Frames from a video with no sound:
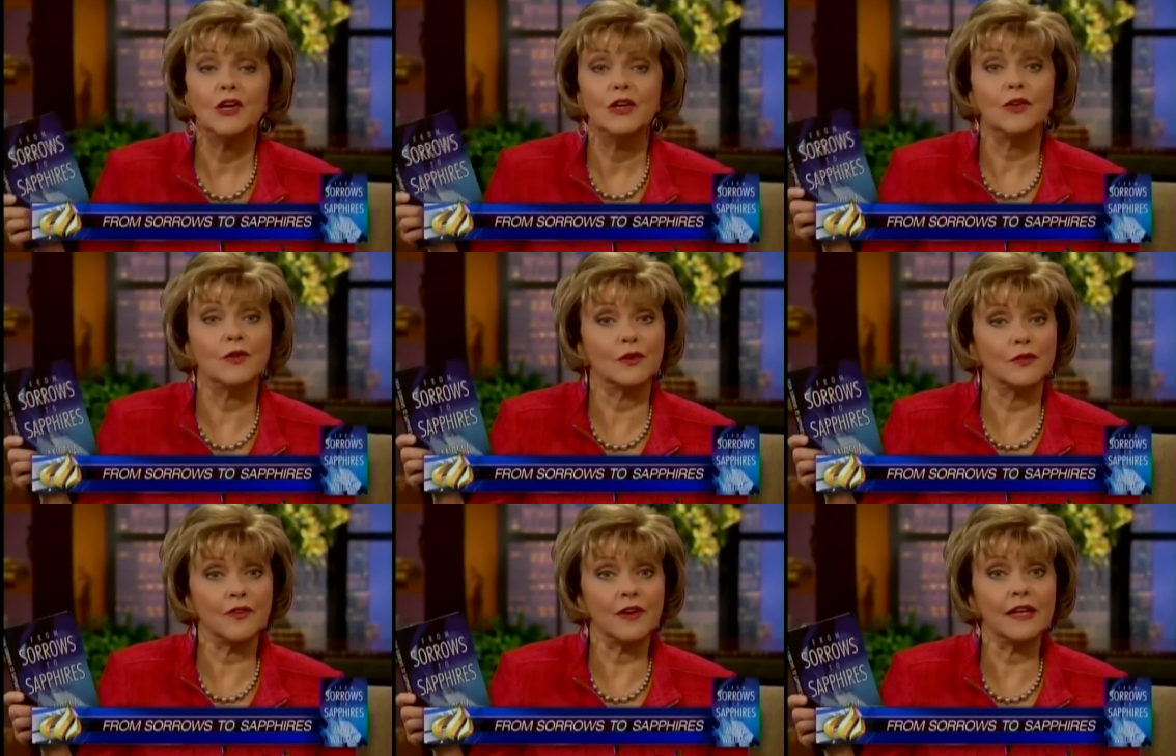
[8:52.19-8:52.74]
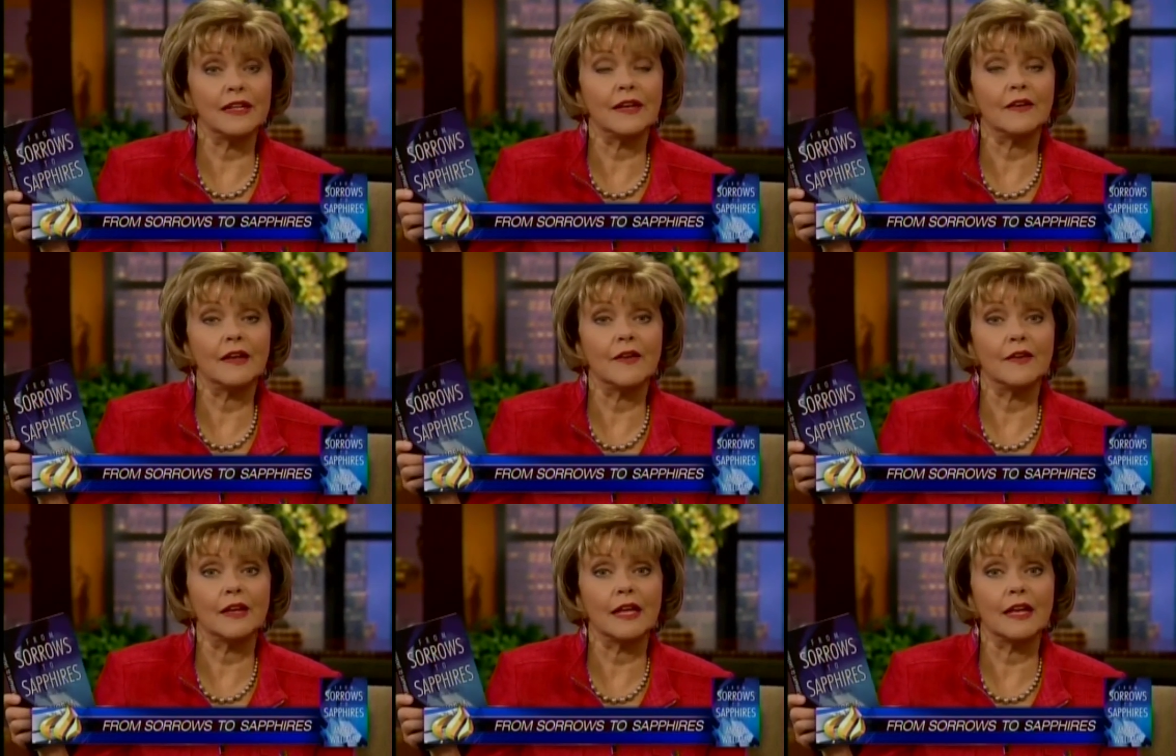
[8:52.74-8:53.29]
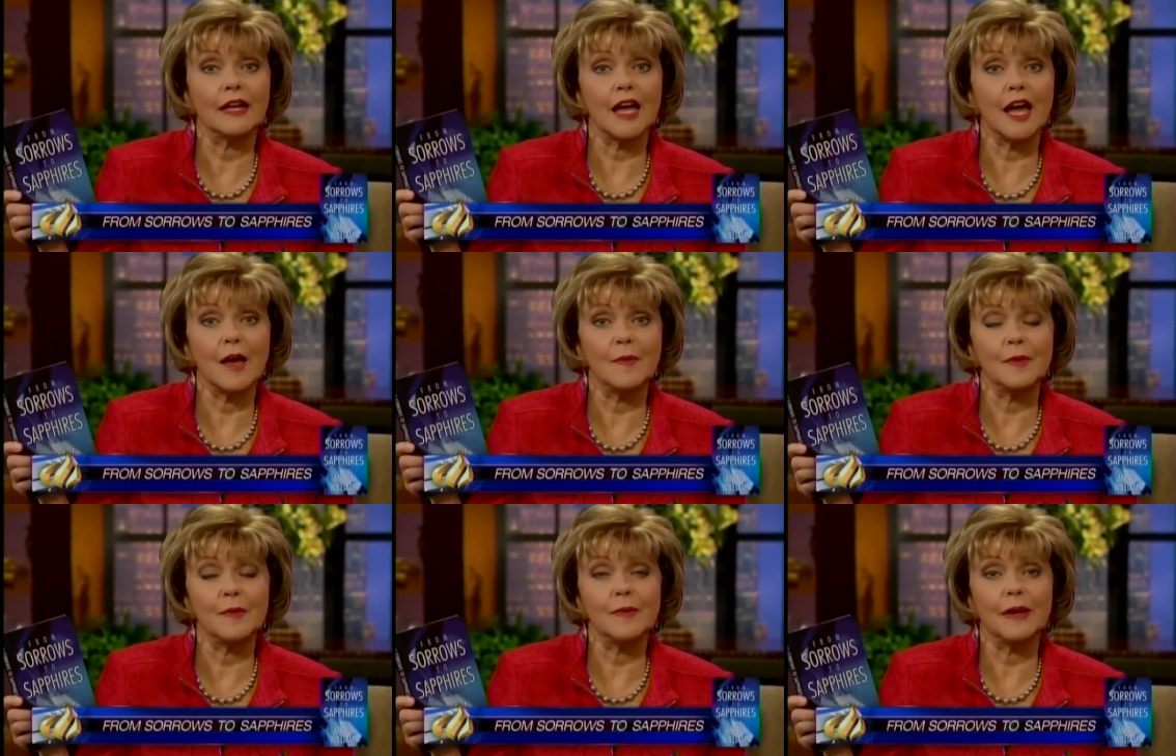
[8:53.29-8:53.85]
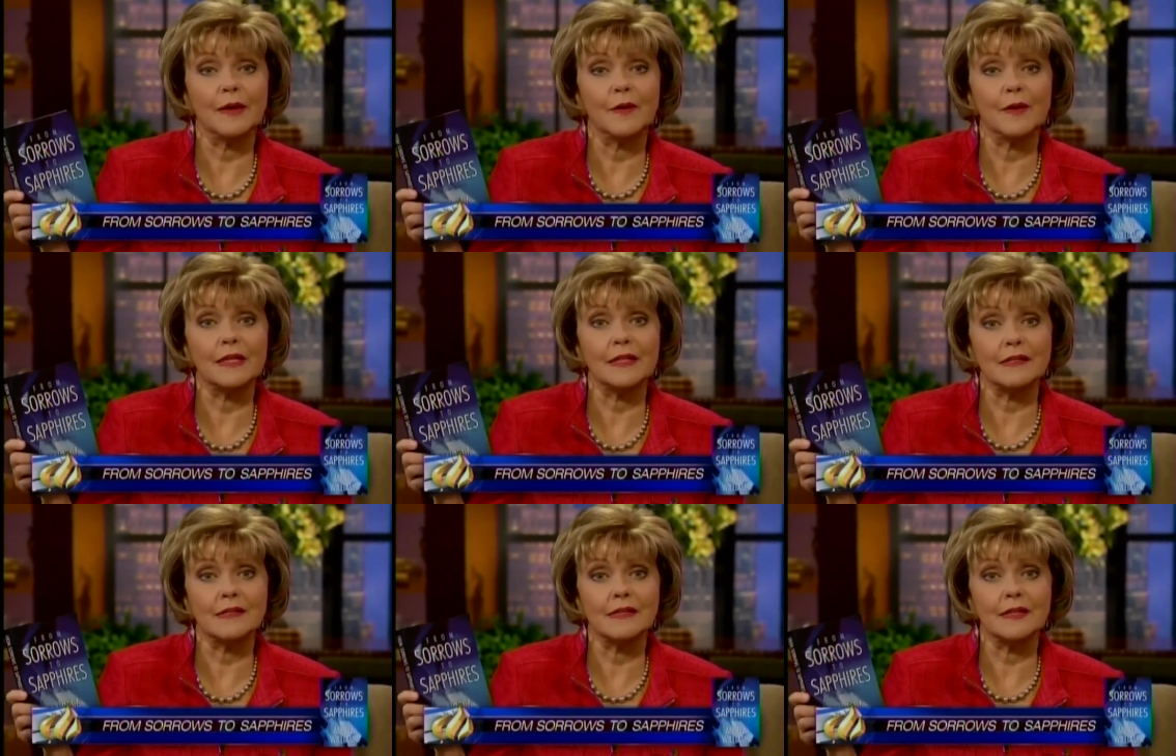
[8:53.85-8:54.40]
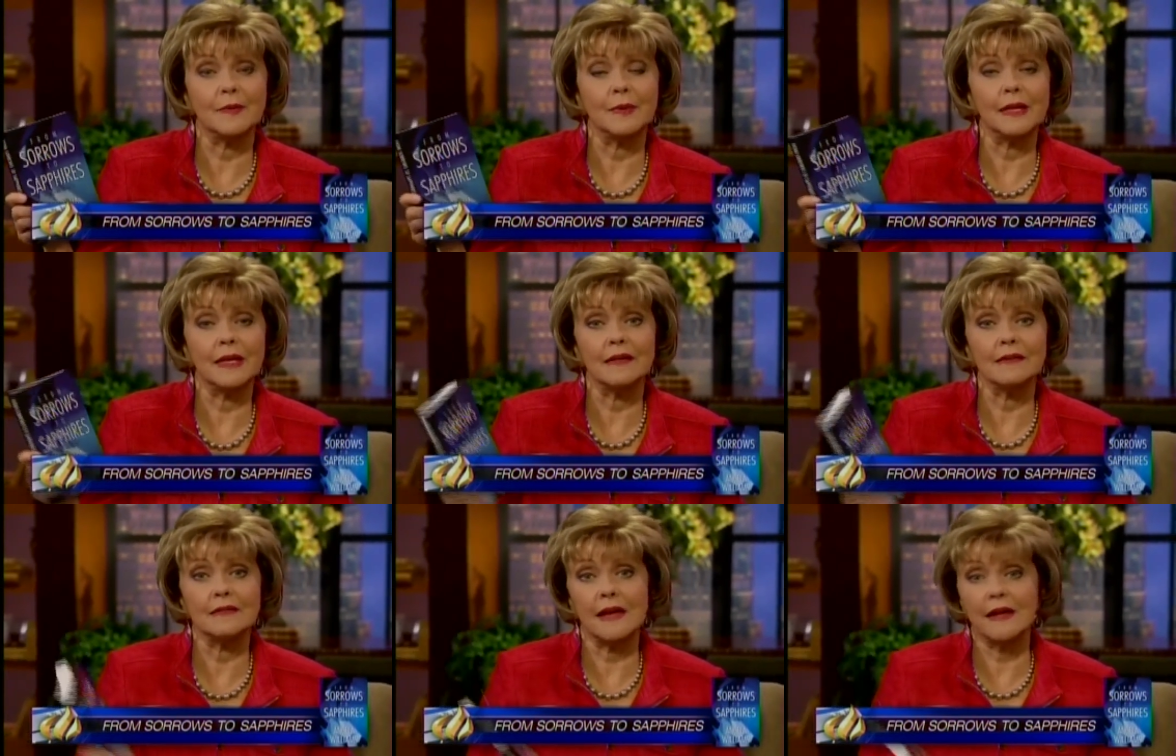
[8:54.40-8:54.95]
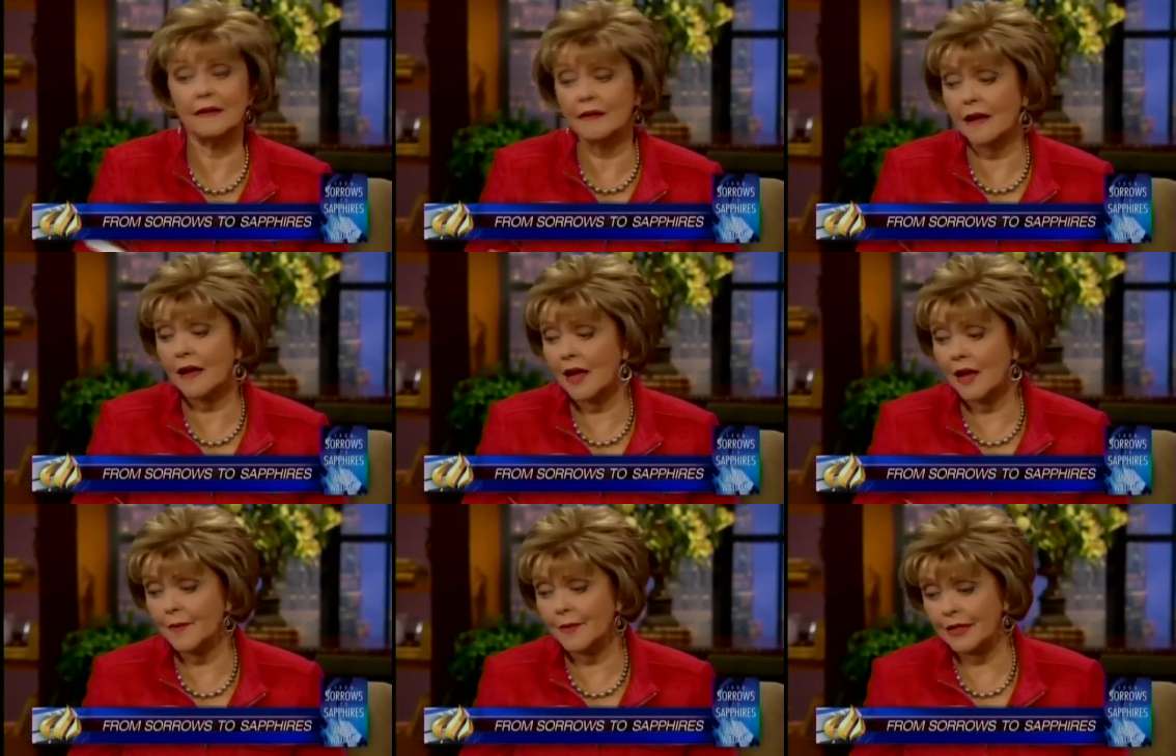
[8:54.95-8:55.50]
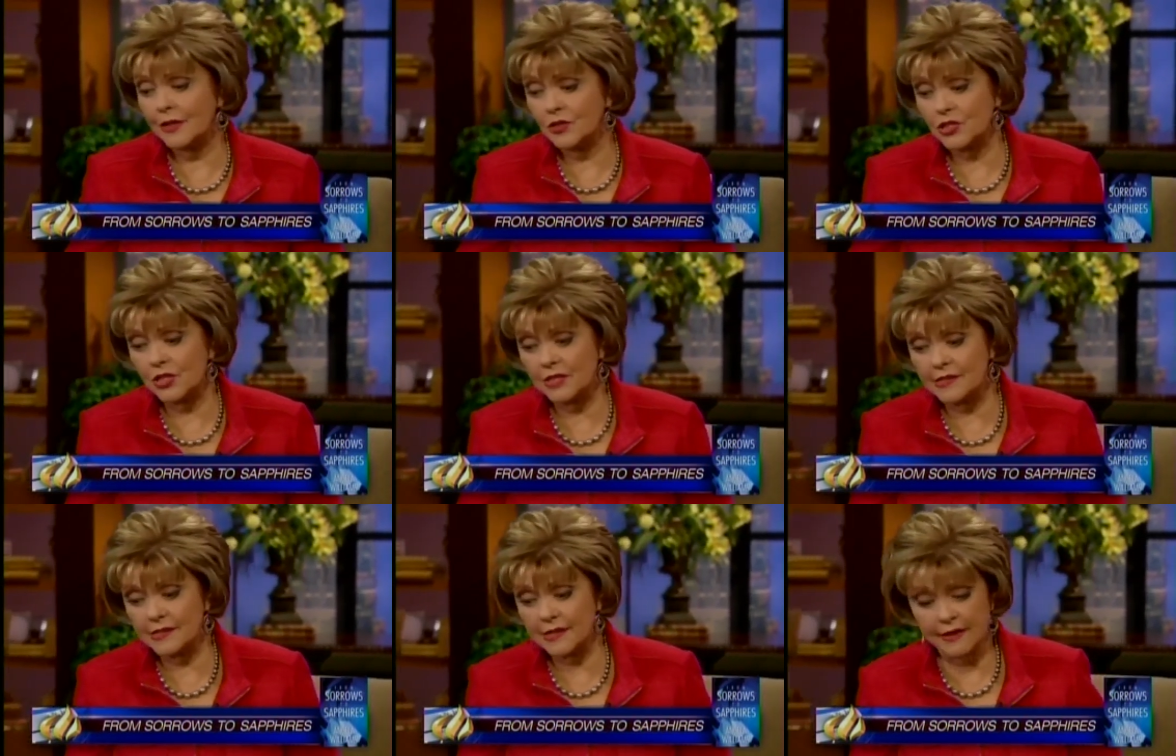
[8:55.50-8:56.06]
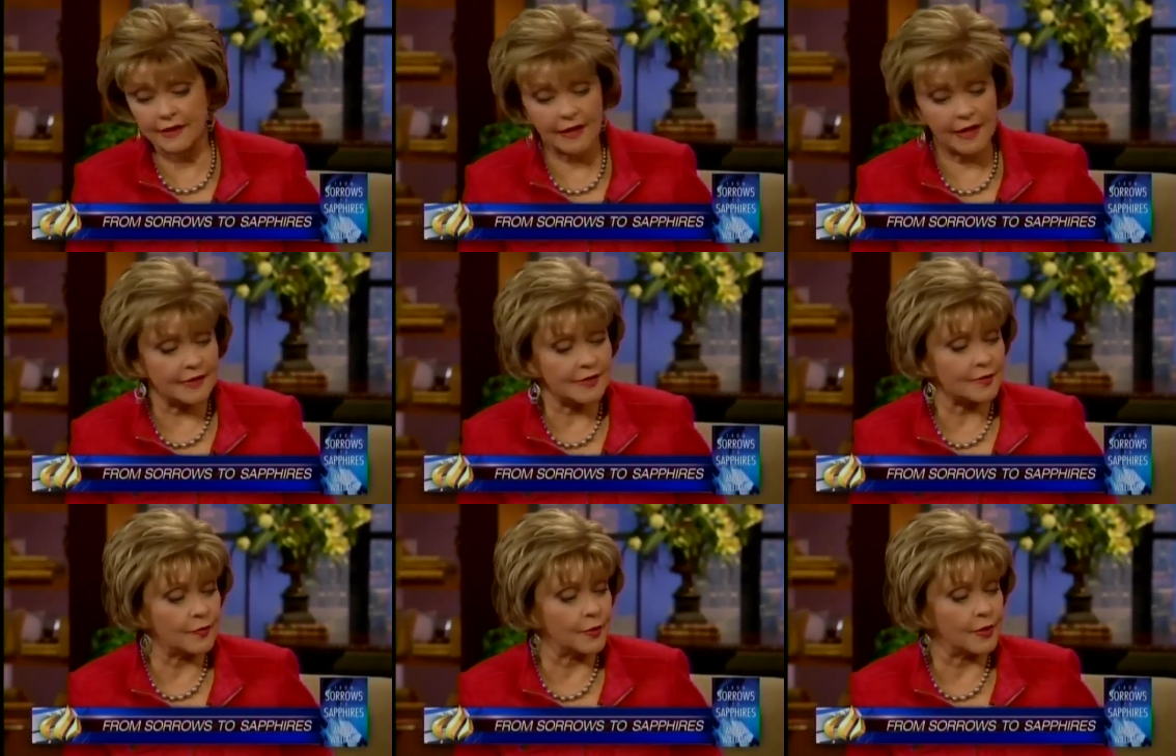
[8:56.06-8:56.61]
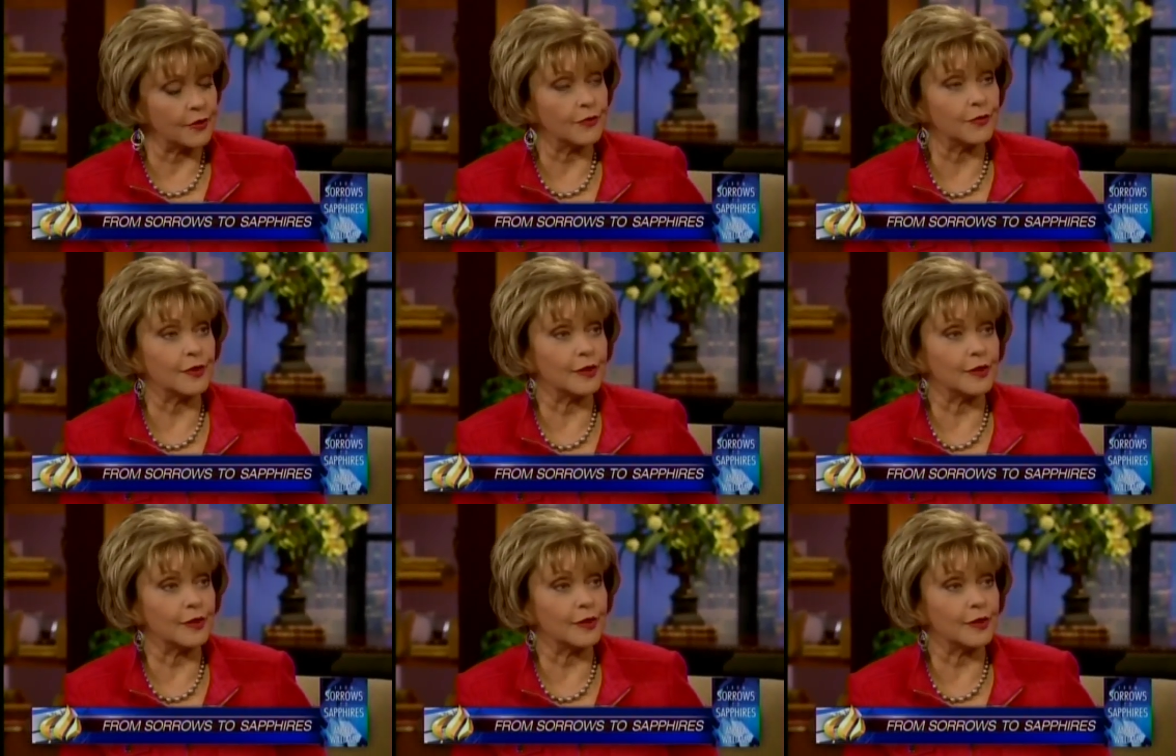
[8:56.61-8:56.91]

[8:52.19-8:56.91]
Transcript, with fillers: You can find out how to get a copy by going to cbn.com, and as she said, lots of wonderful